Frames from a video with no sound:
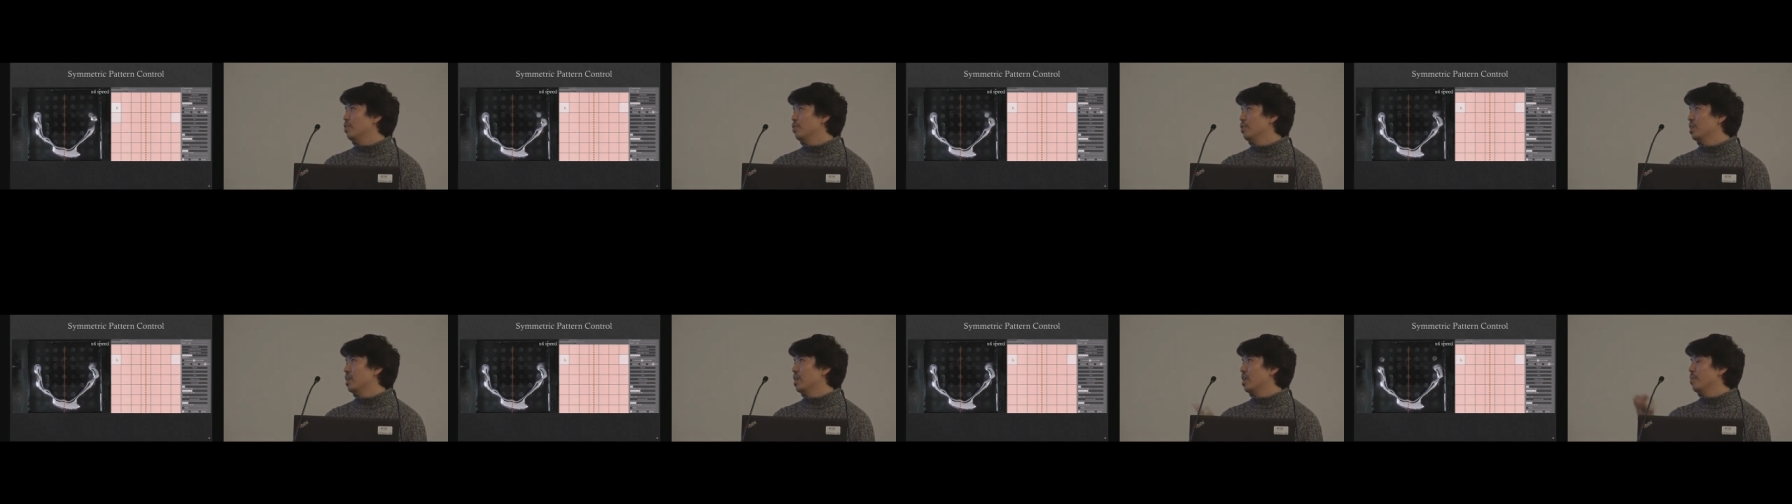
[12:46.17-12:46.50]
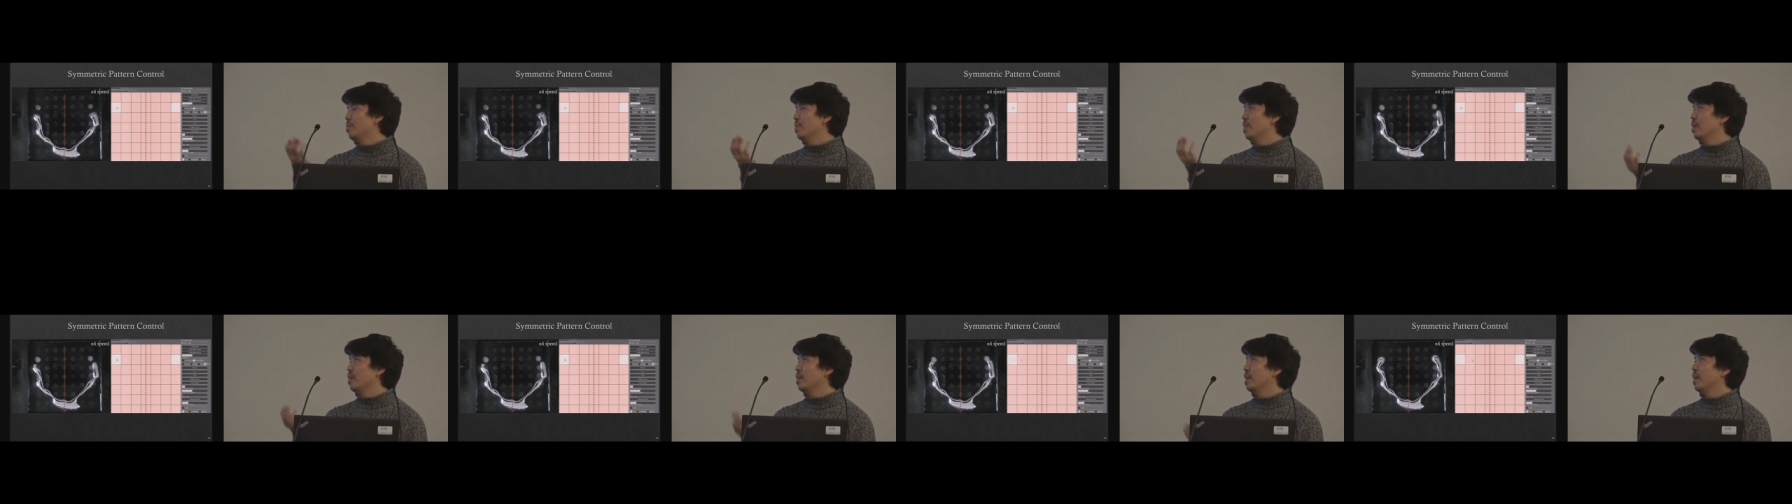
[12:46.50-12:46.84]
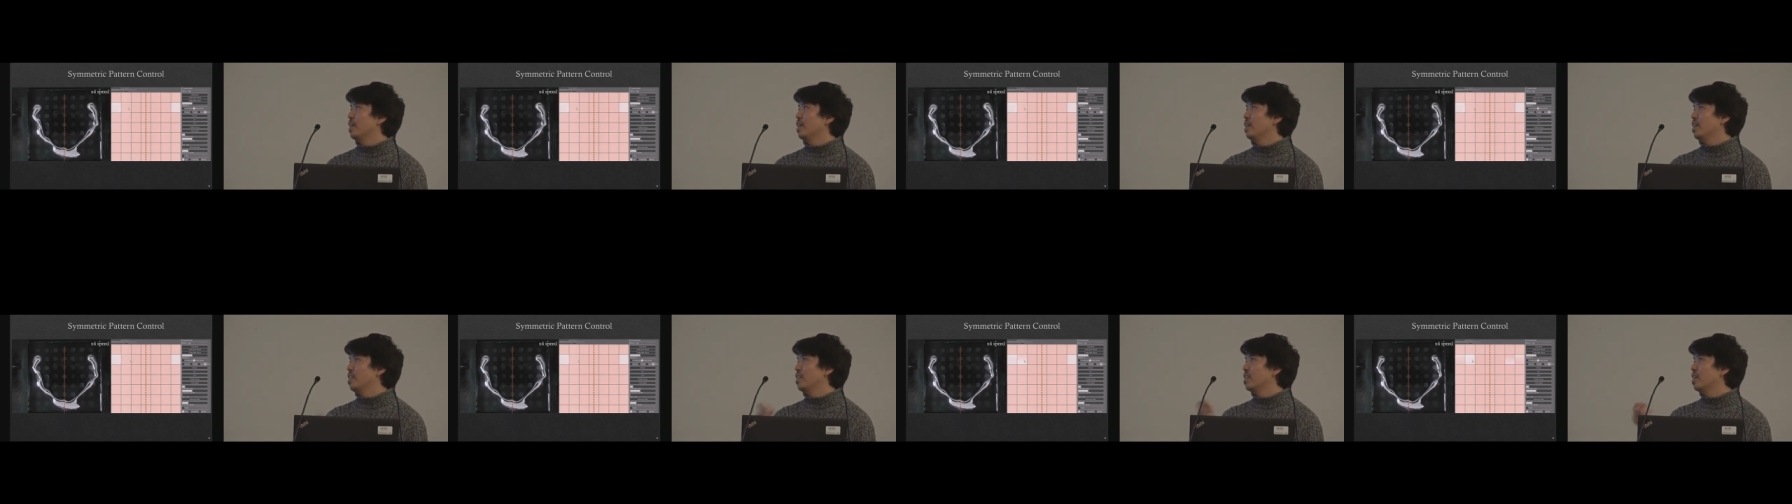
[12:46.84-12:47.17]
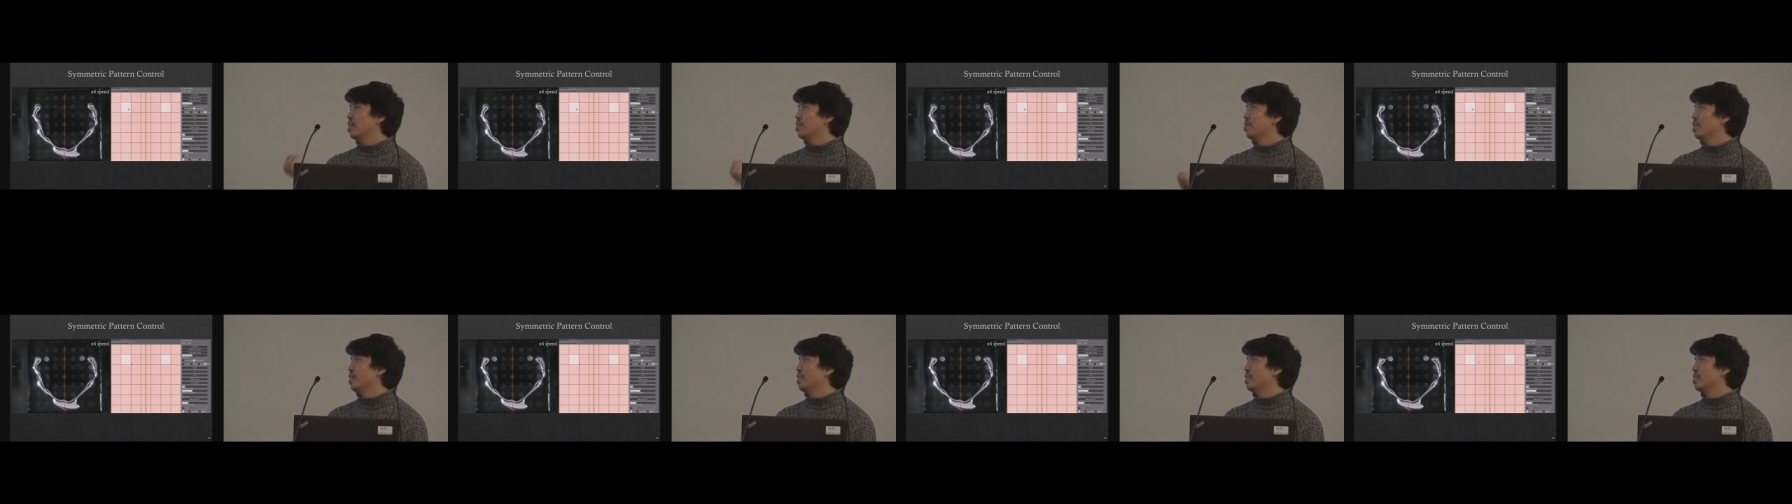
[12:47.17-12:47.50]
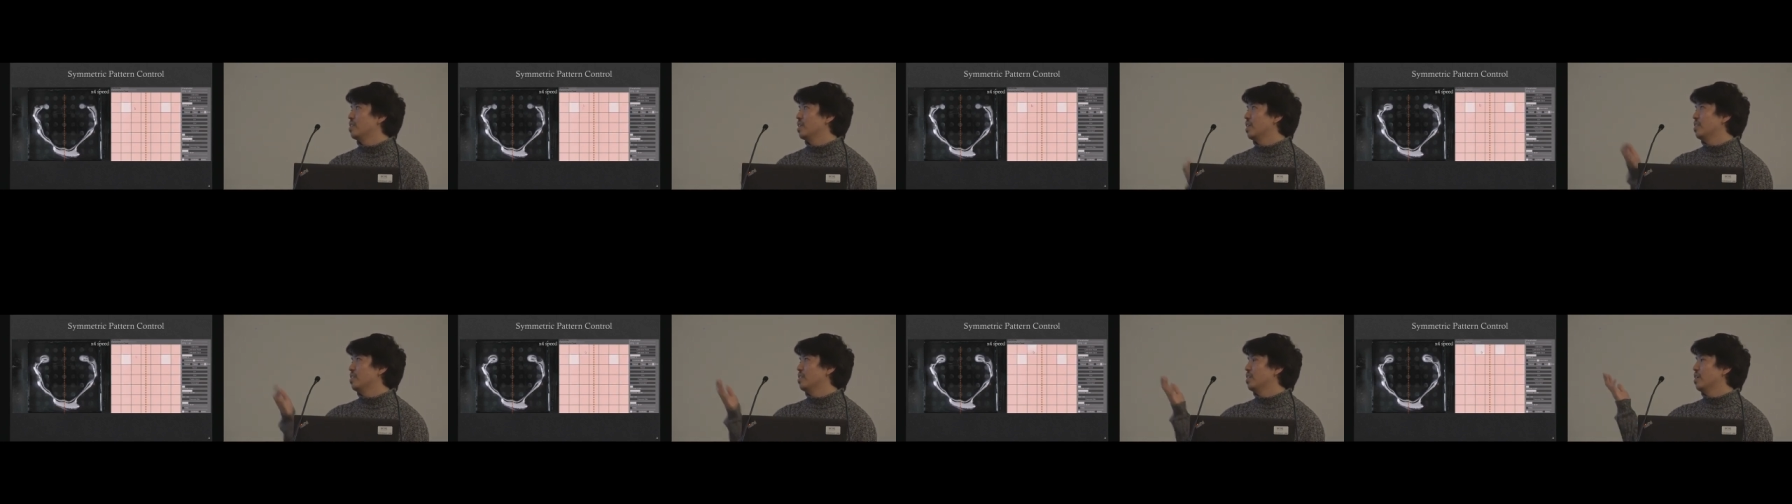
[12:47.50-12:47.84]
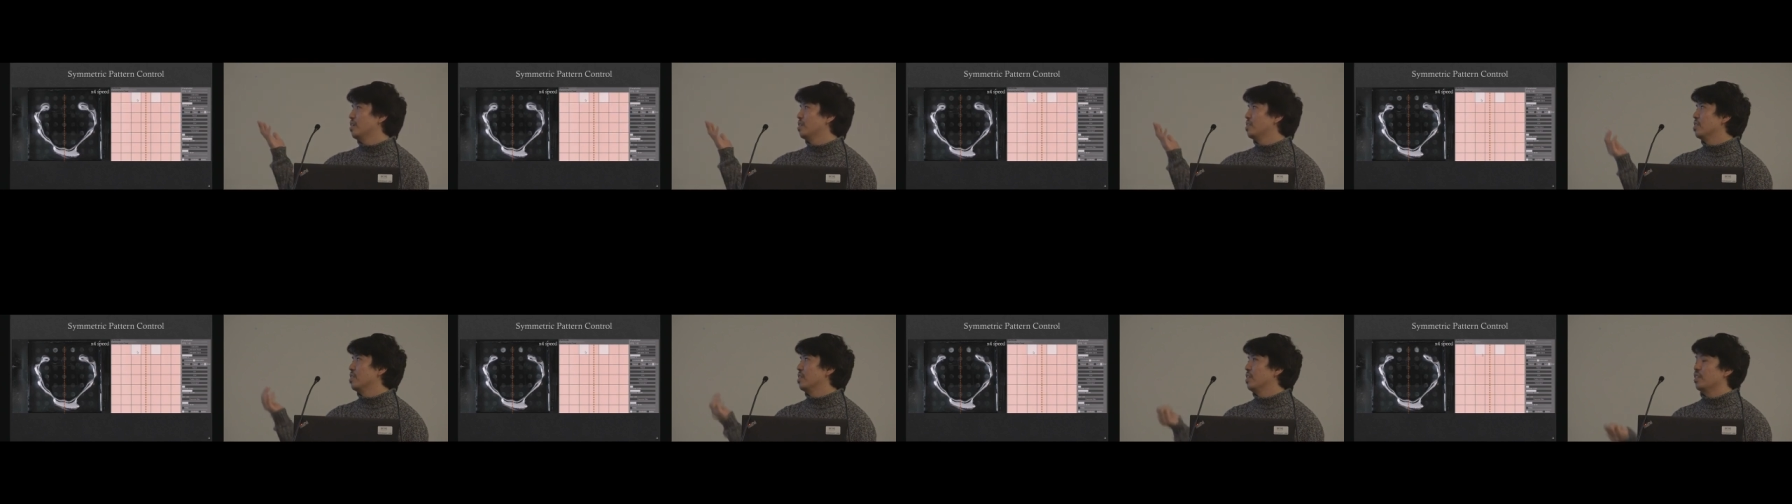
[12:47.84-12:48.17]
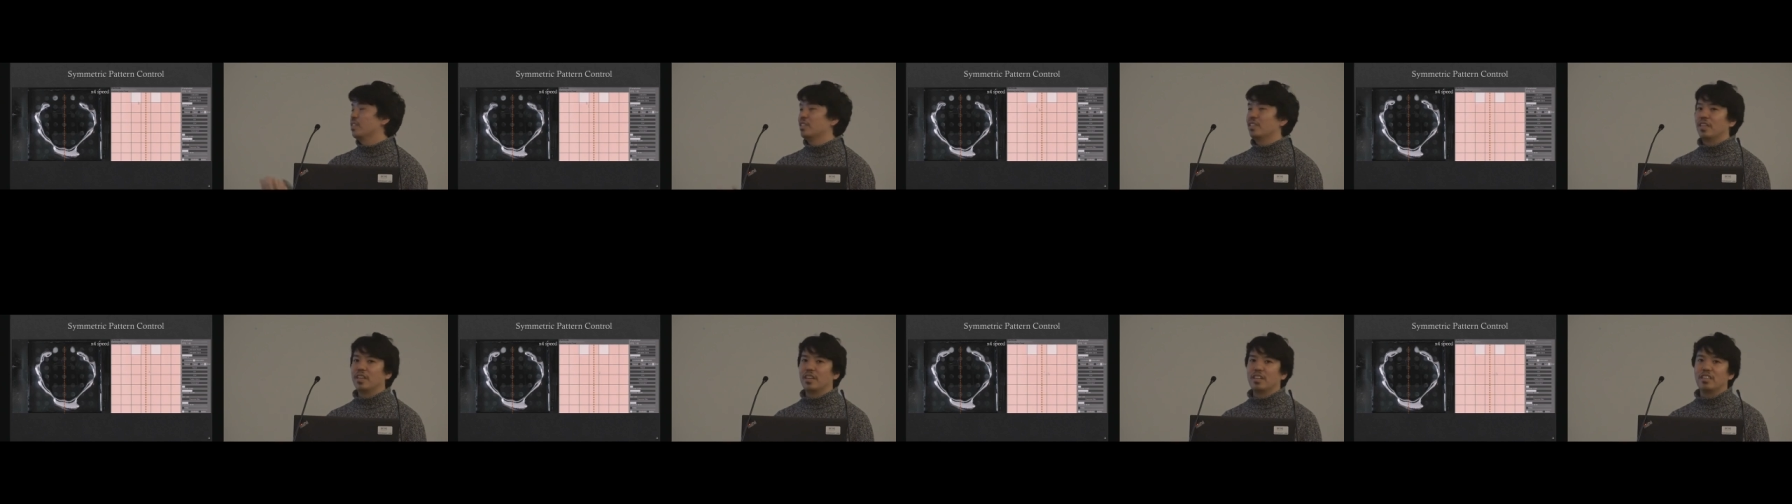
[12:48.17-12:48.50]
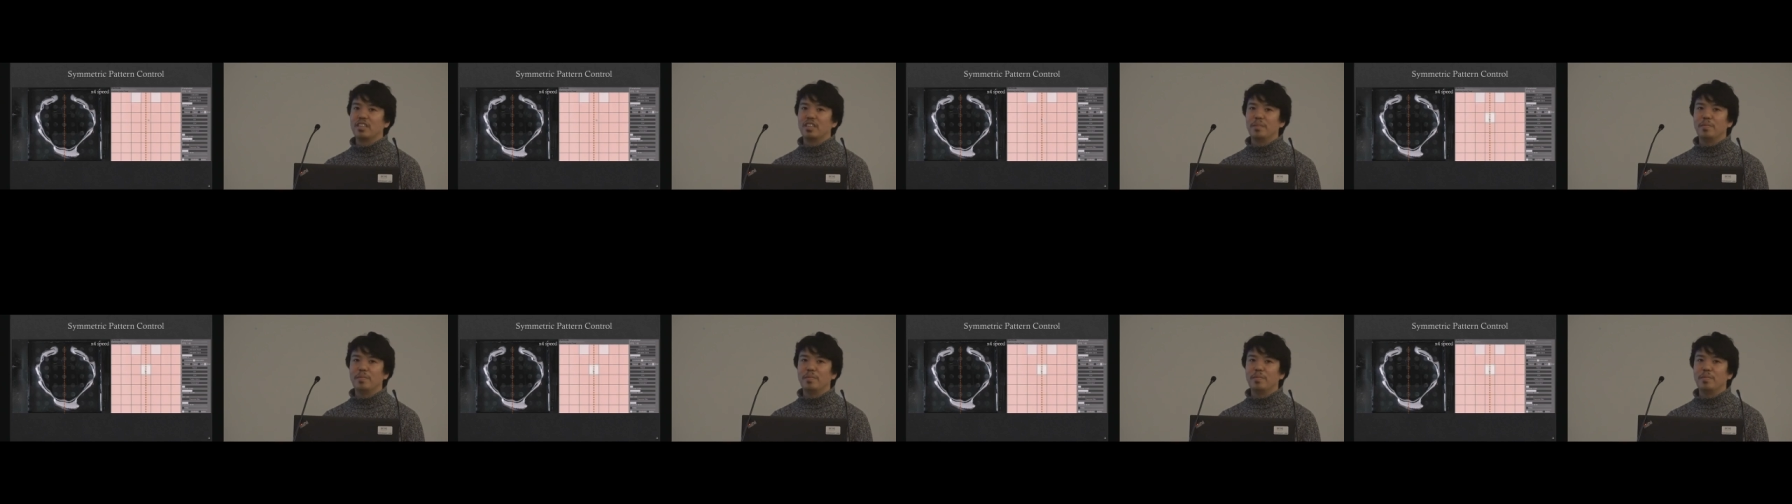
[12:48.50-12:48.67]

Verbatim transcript: you can make any interface such as this like,